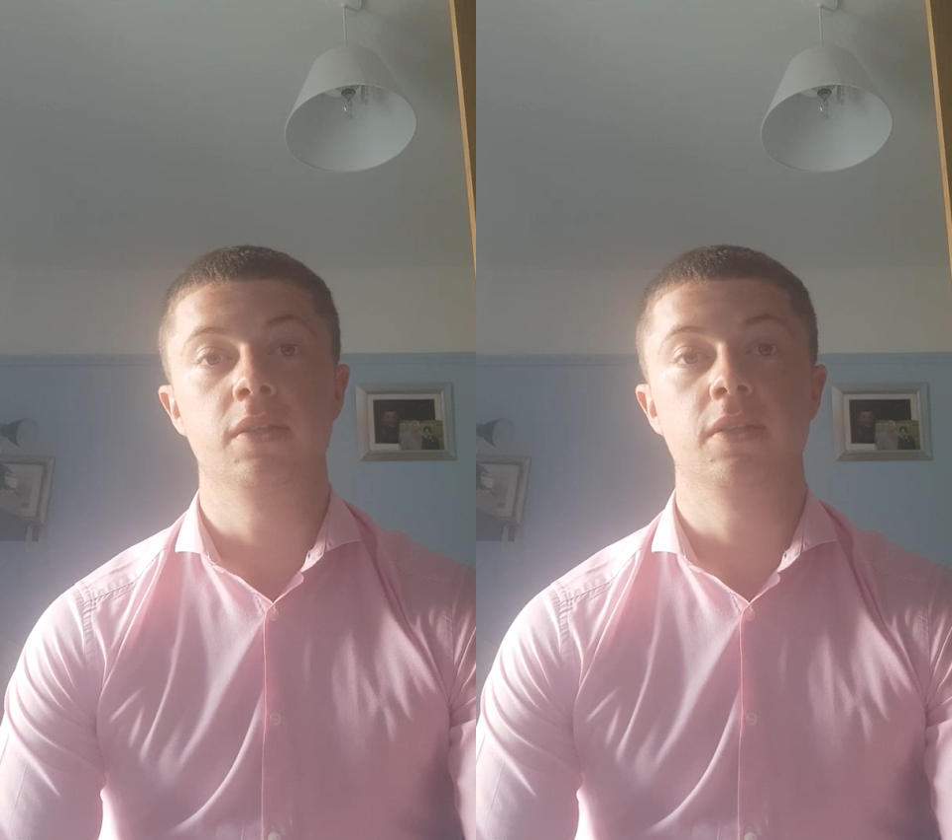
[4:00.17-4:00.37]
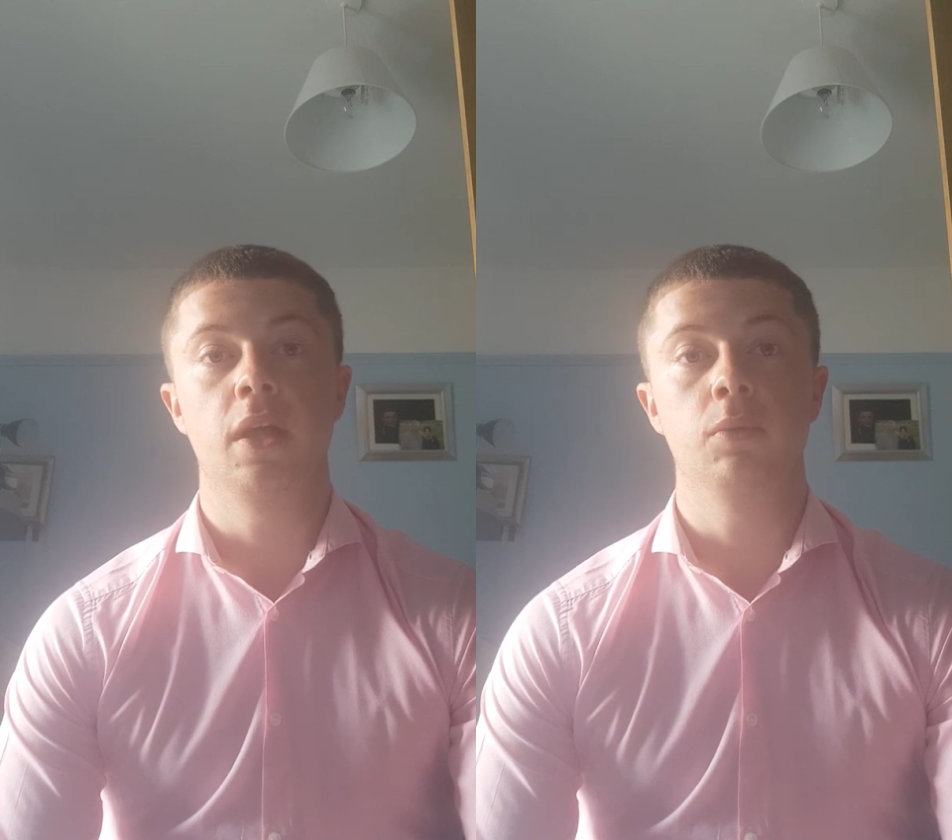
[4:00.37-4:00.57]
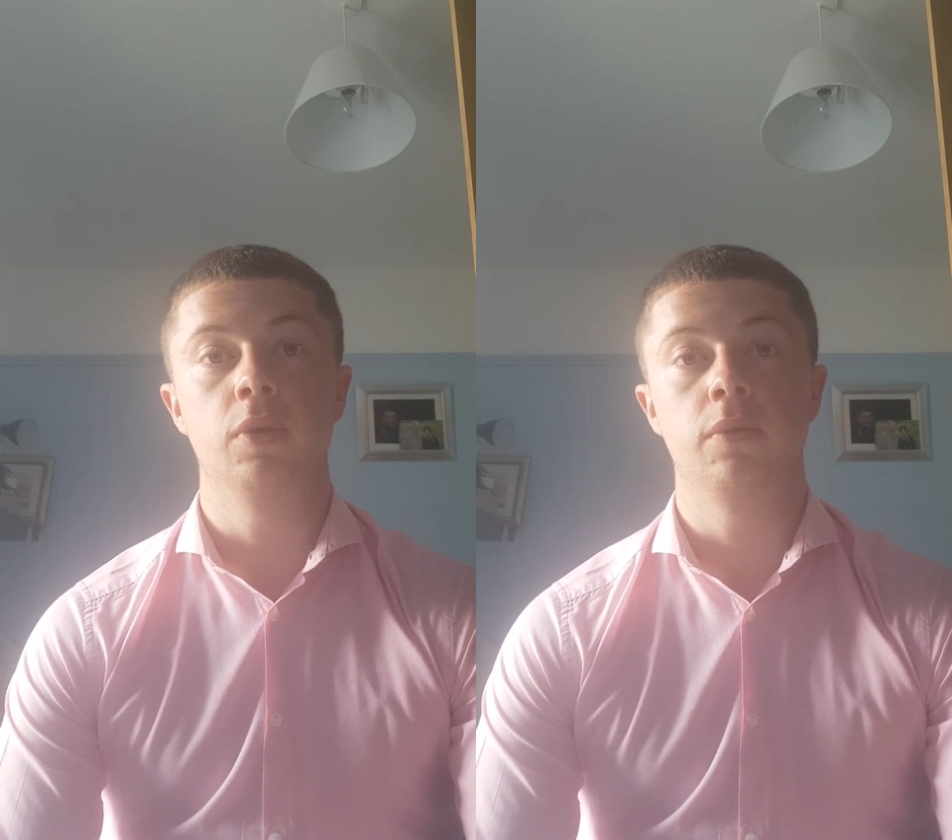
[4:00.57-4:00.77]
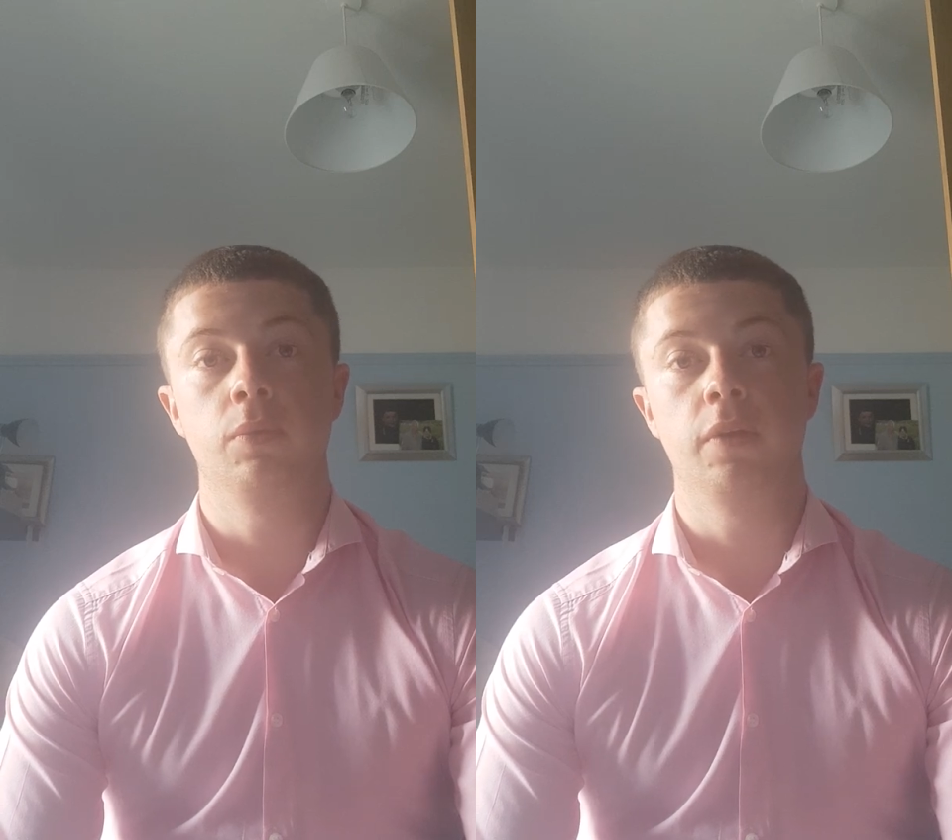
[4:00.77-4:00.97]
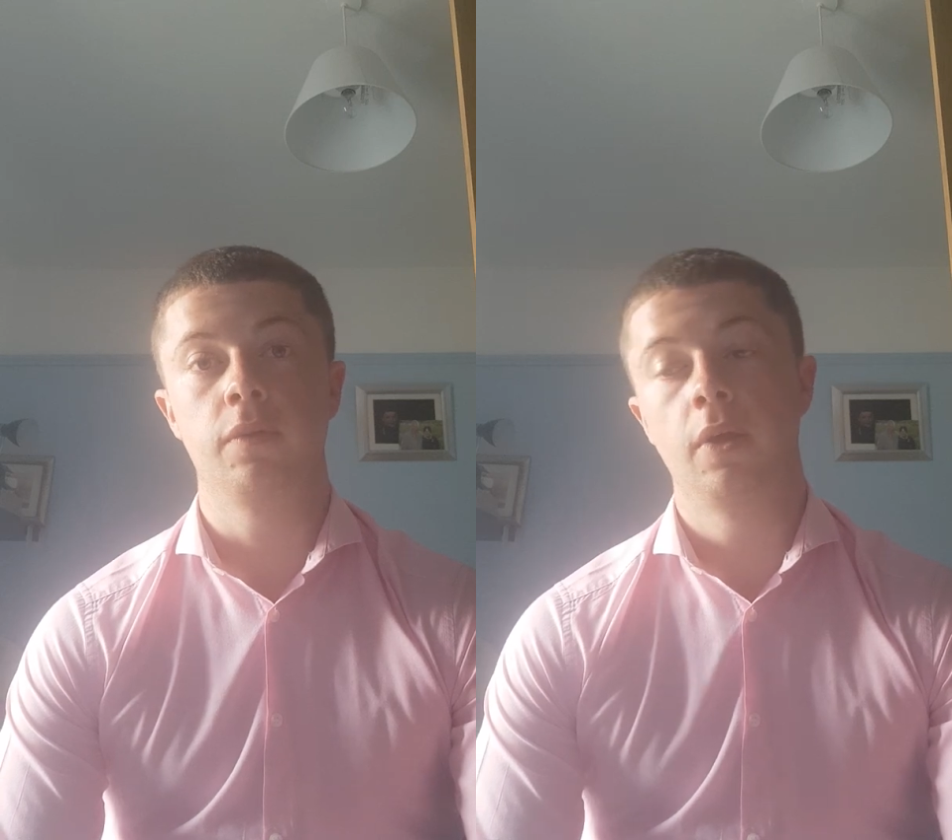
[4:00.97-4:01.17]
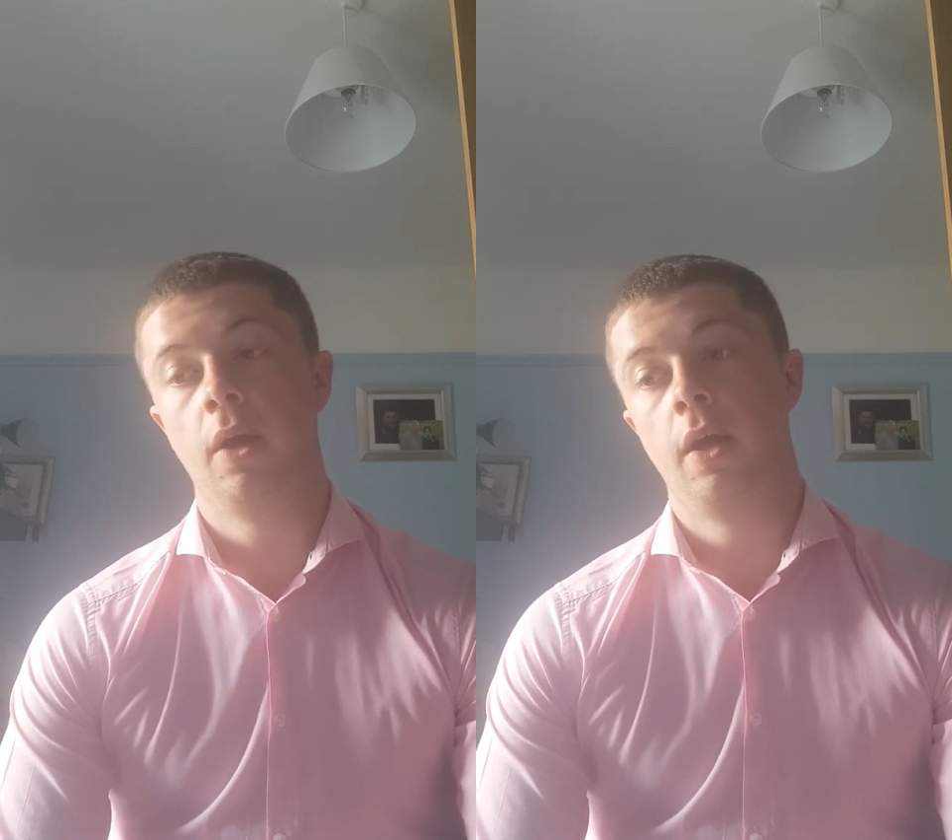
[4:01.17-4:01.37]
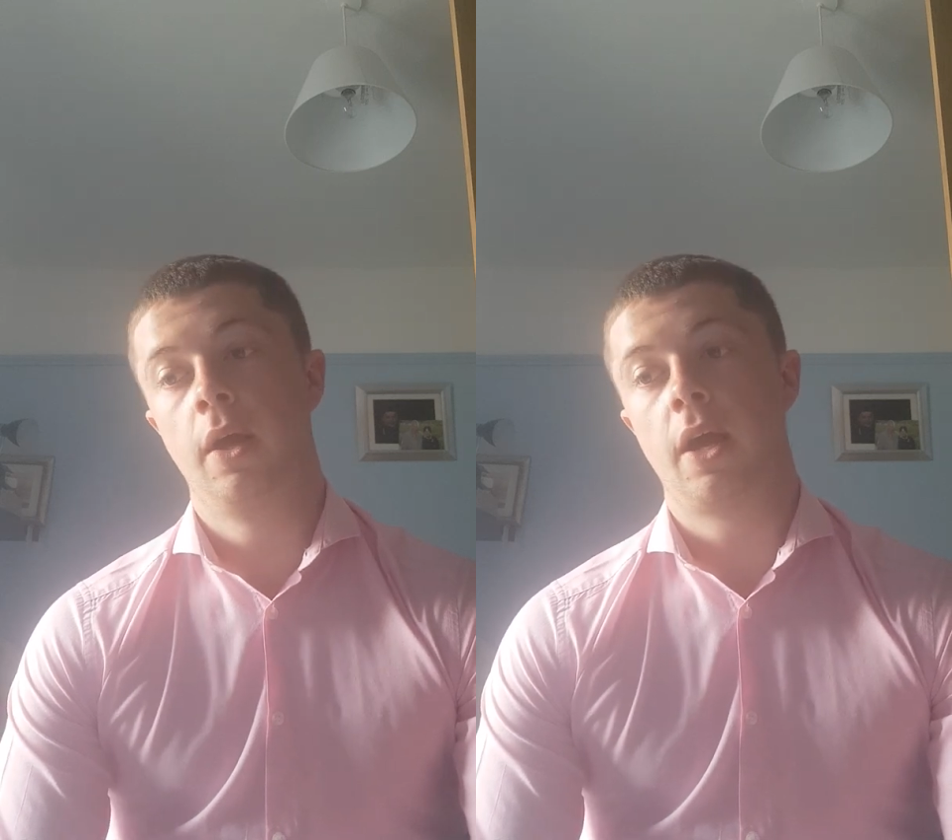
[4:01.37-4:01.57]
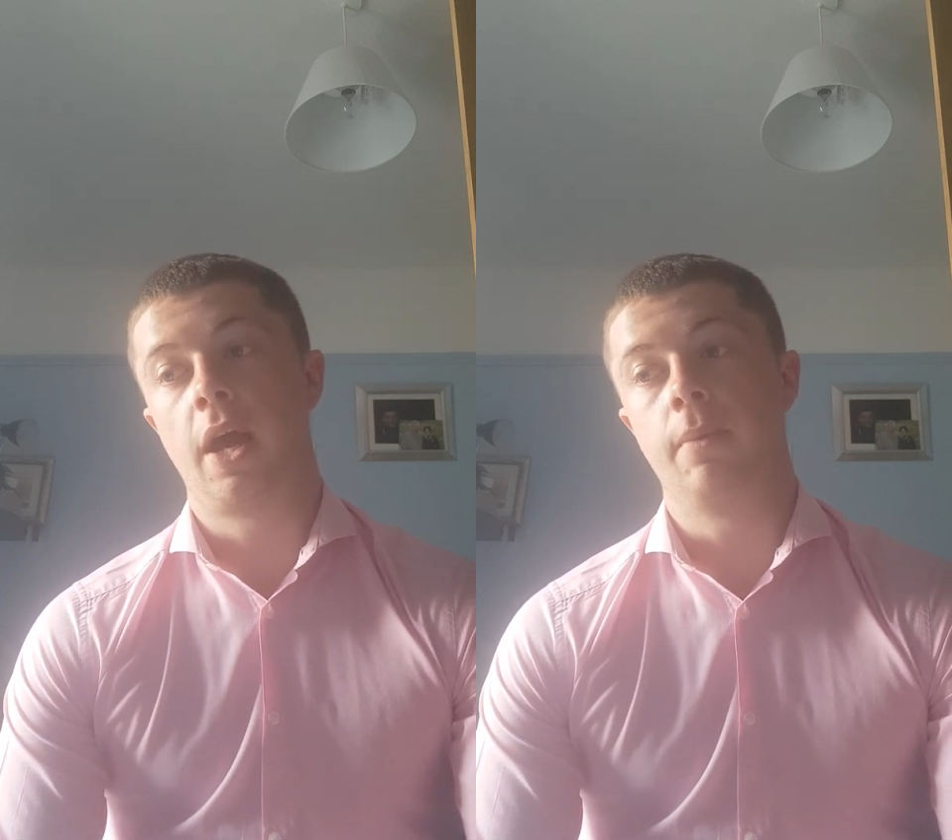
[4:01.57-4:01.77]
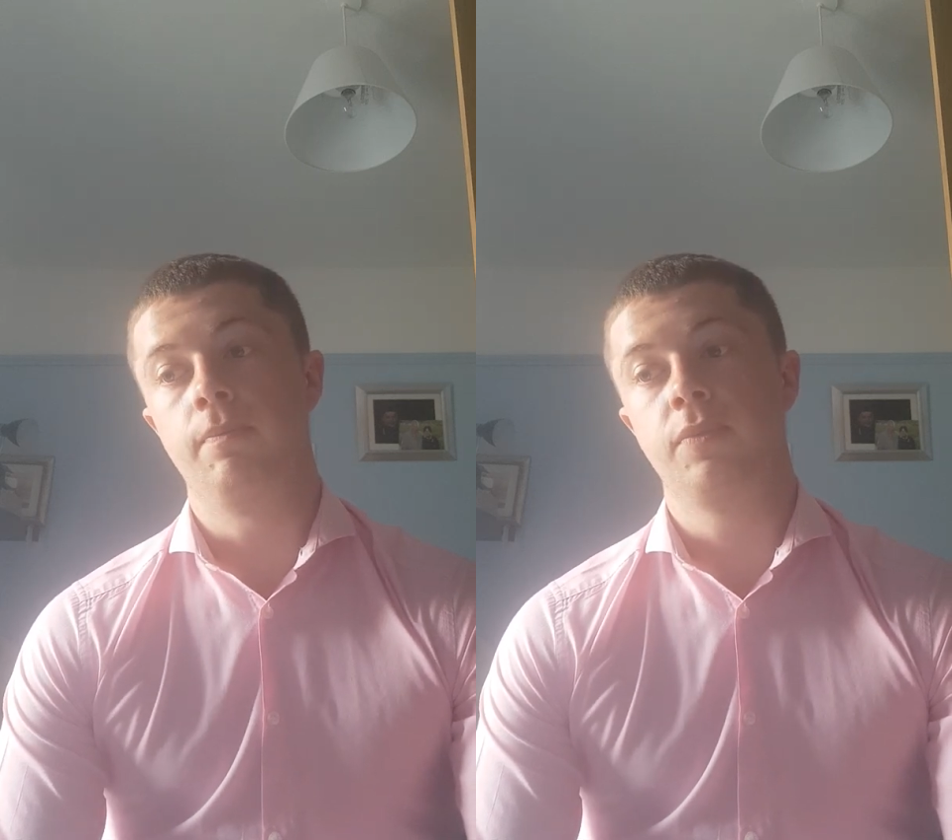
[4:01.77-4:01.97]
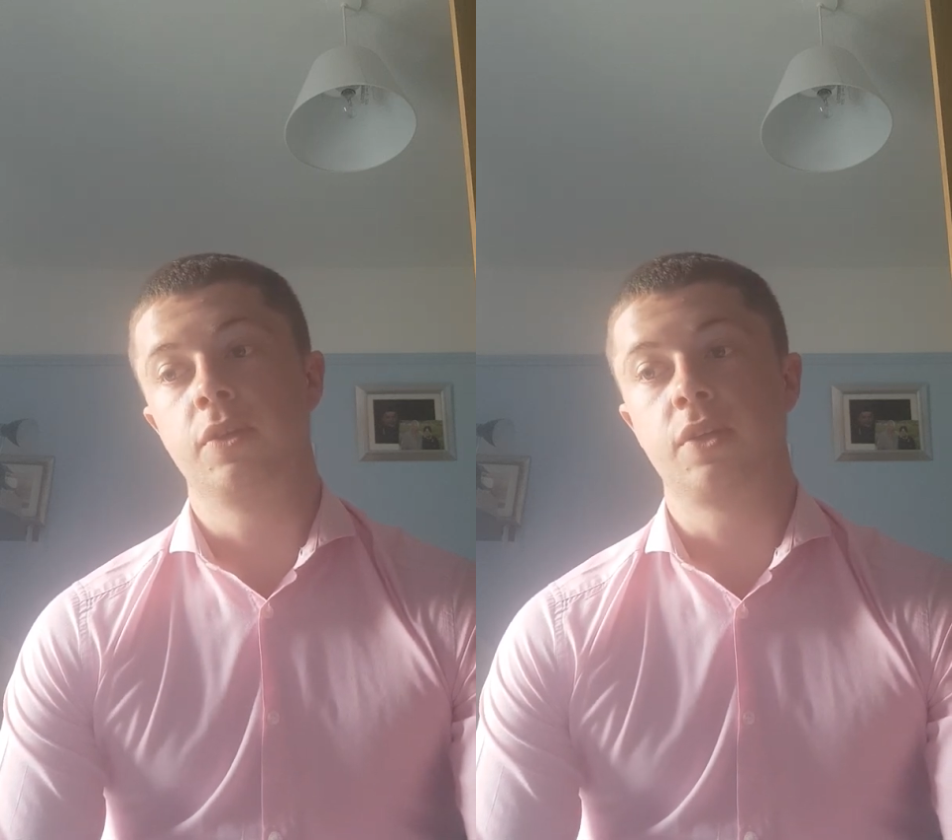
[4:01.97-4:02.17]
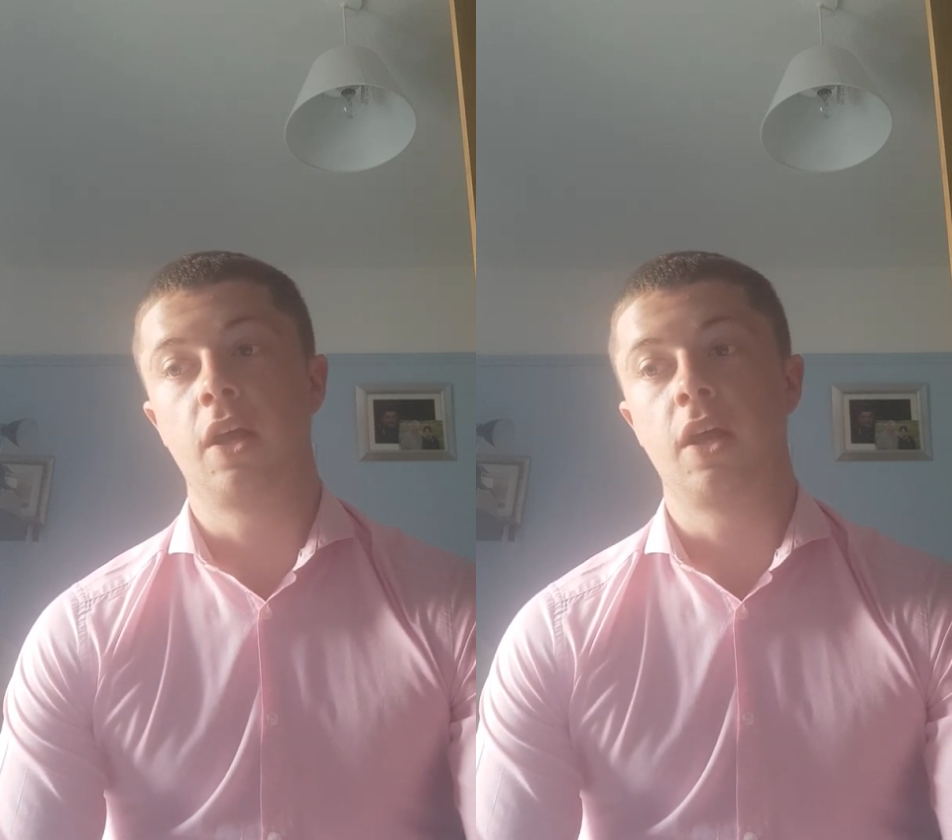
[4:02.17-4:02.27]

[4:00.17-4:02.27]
is dealt with there's